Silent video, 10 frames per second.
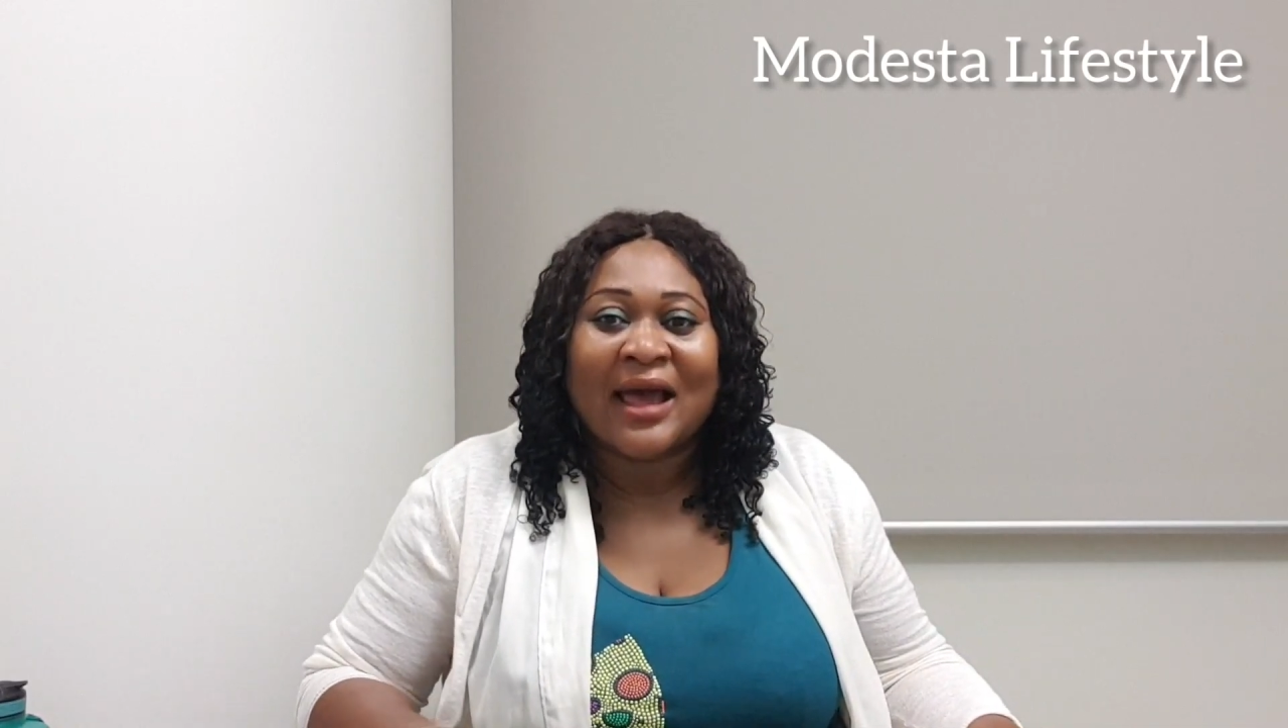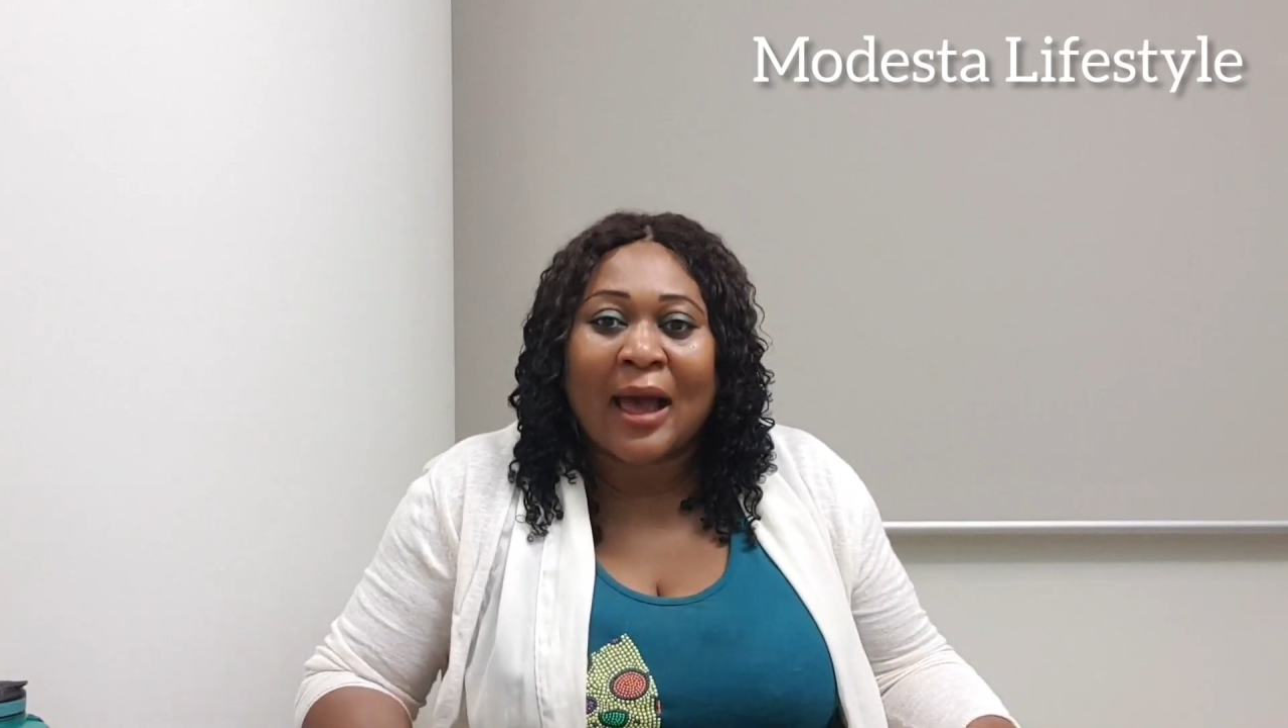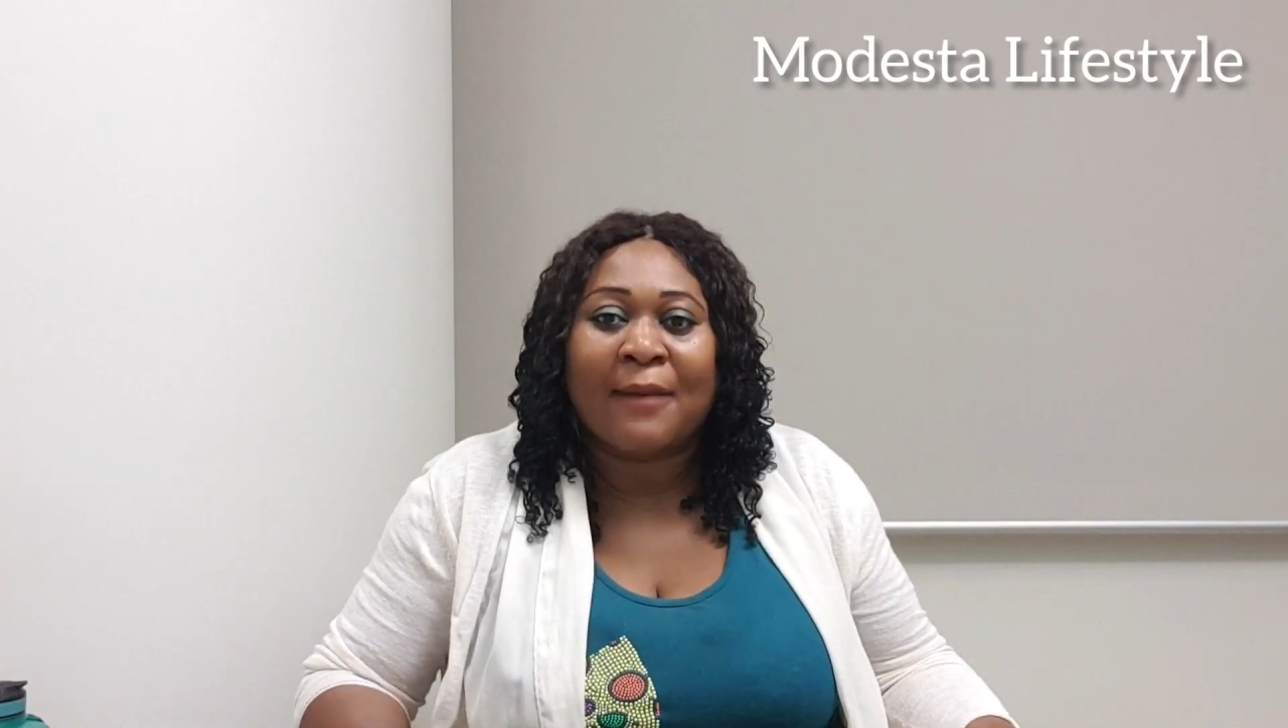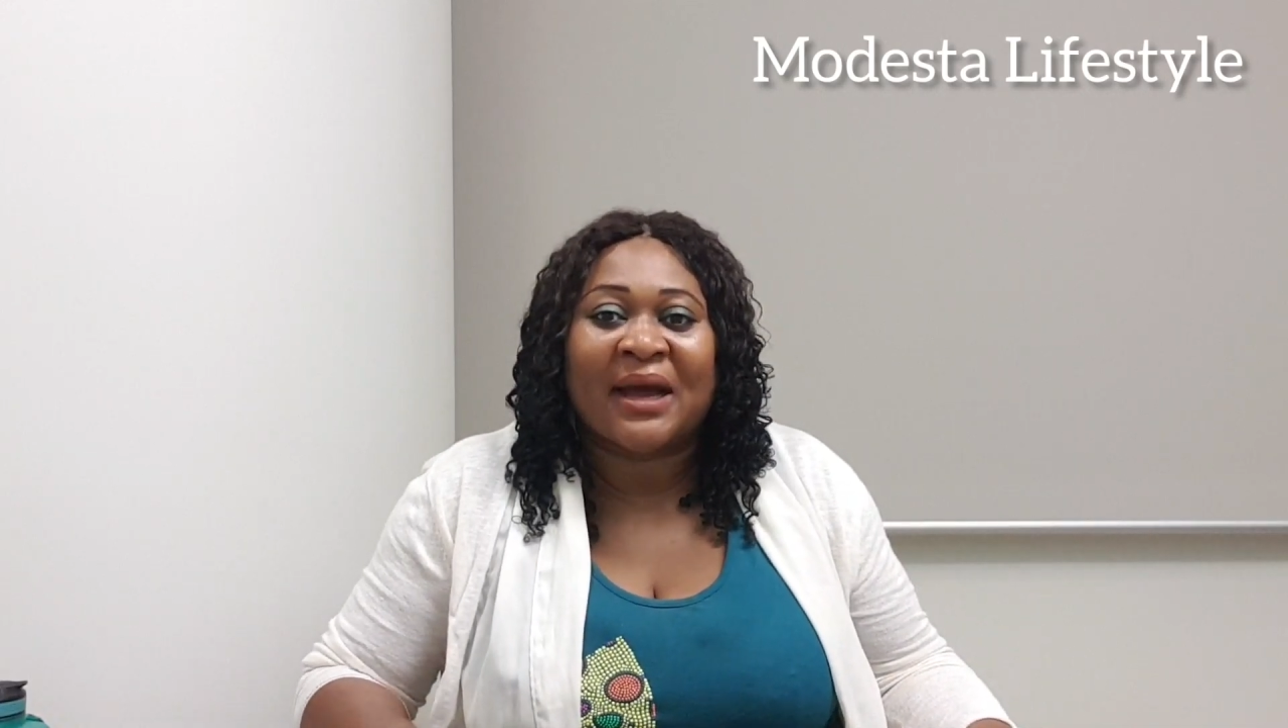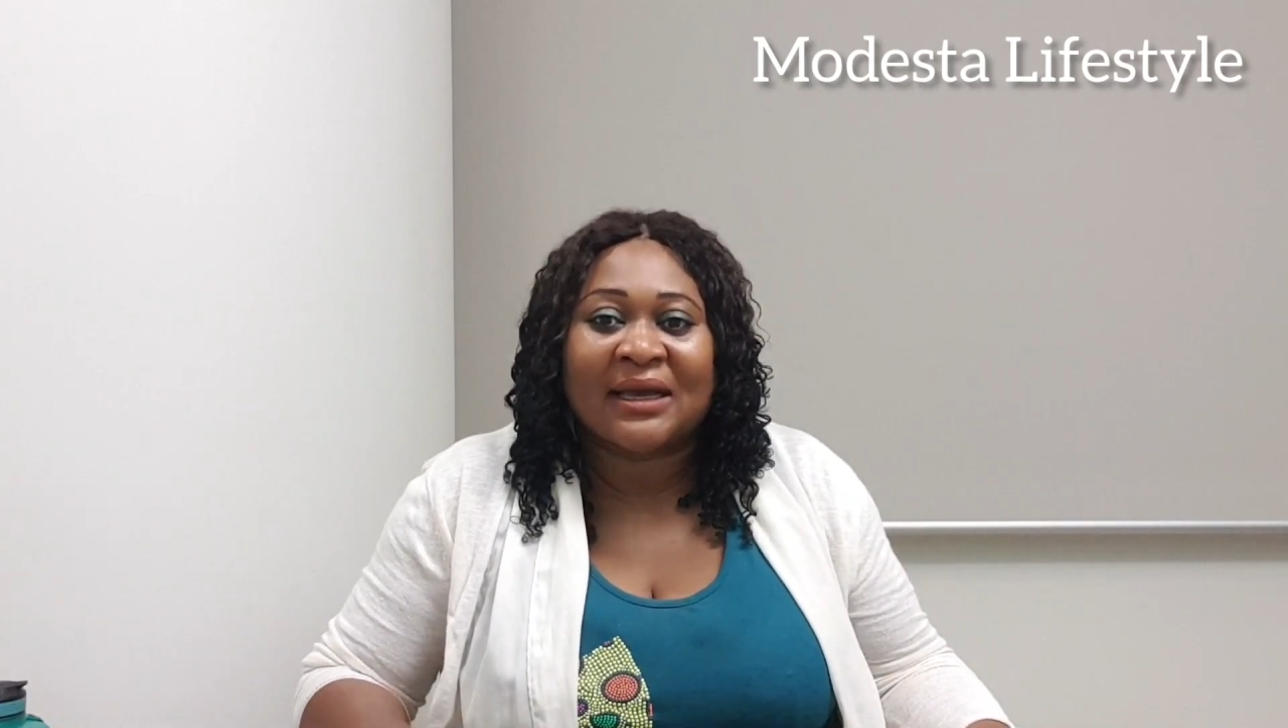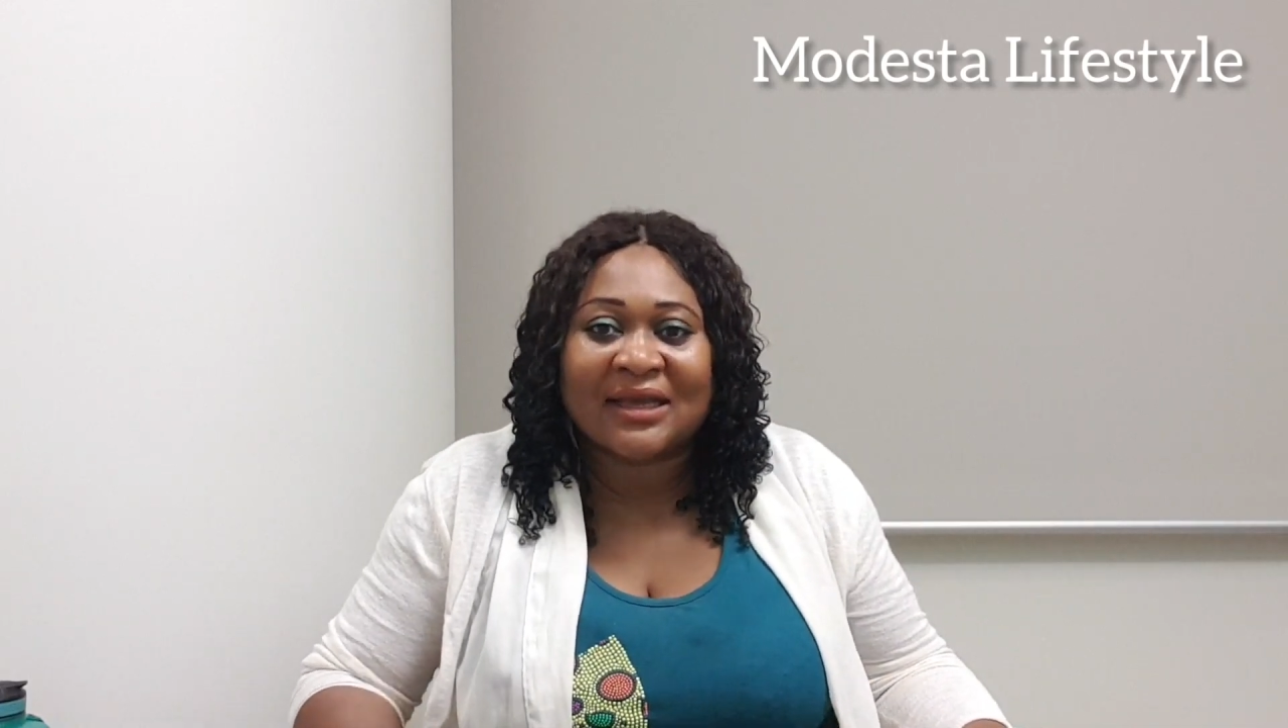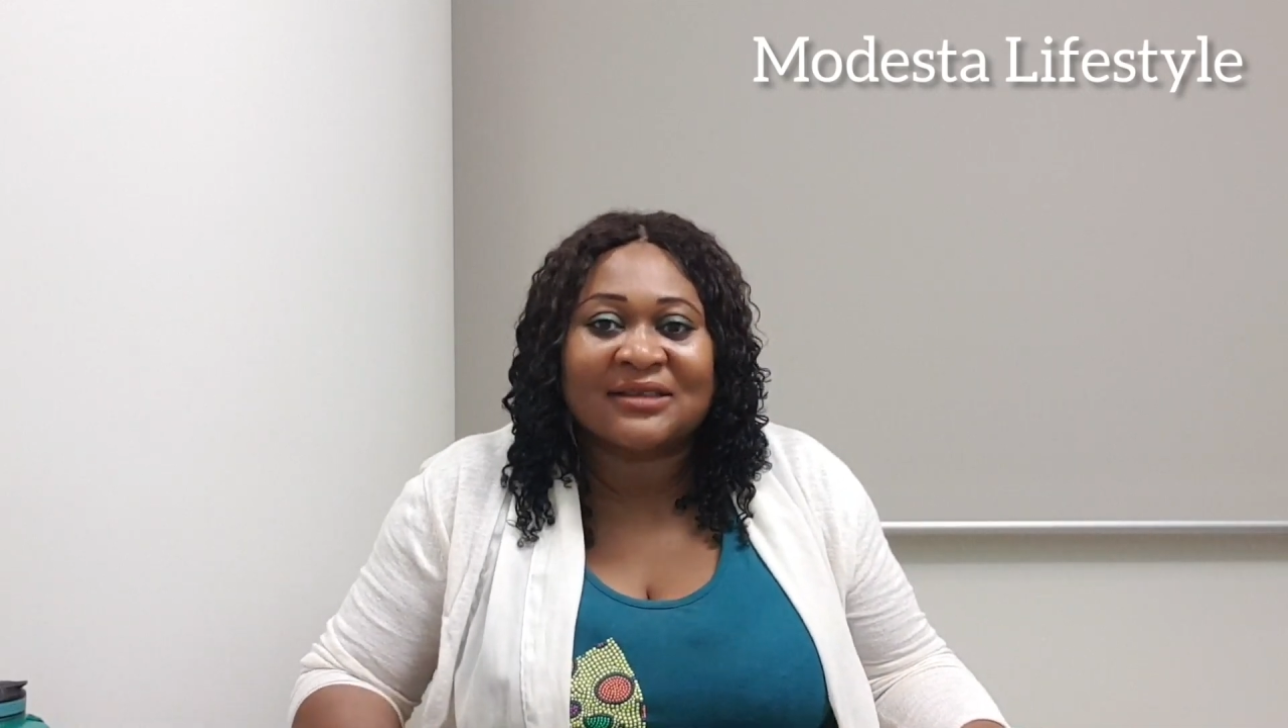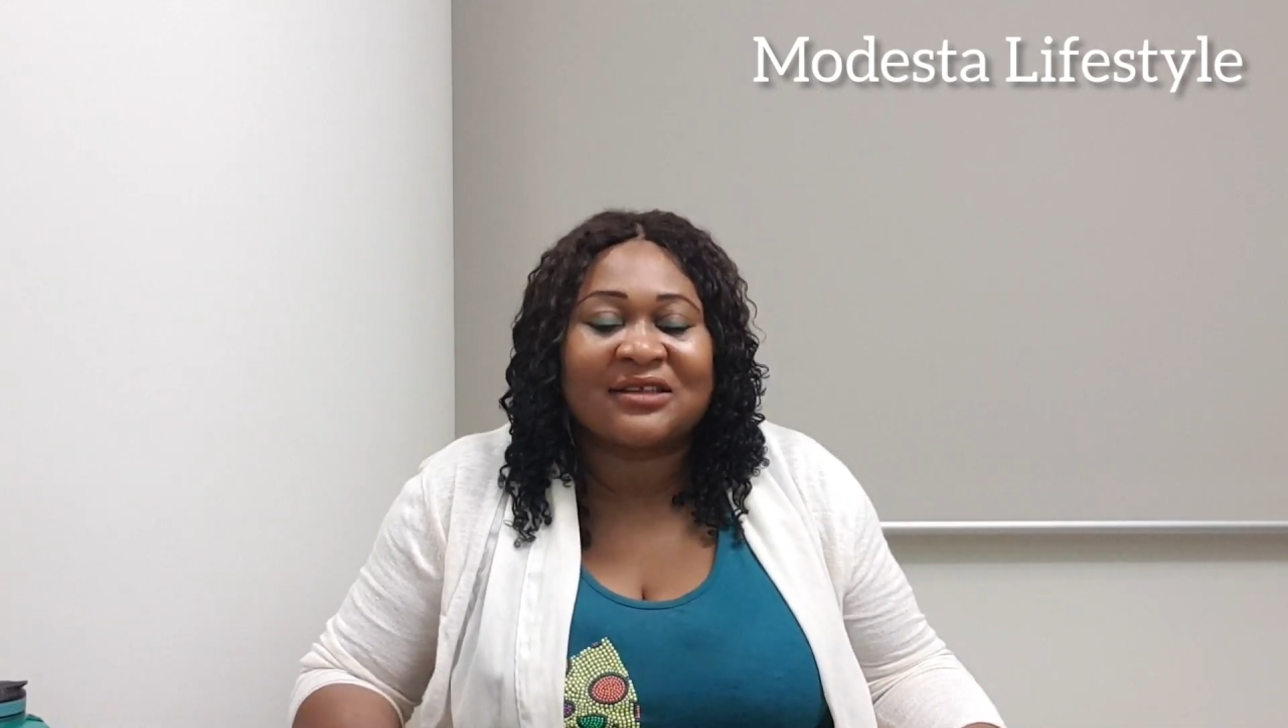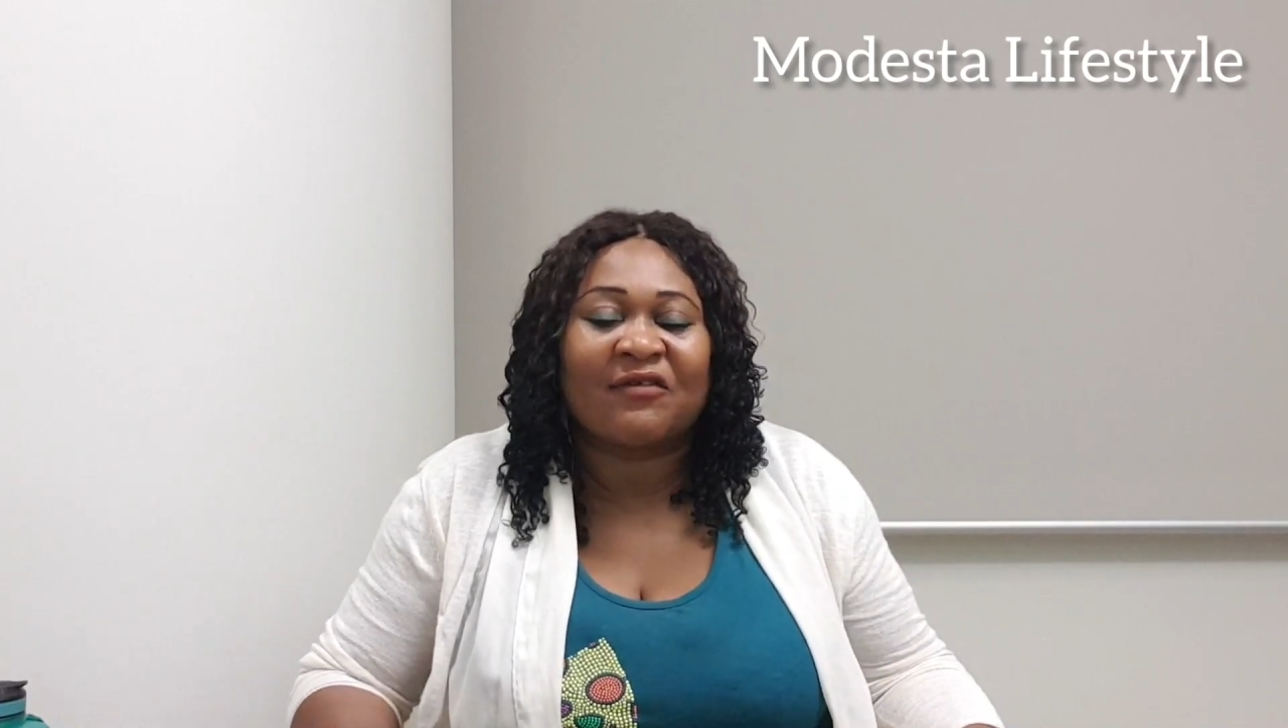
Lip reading: I'm against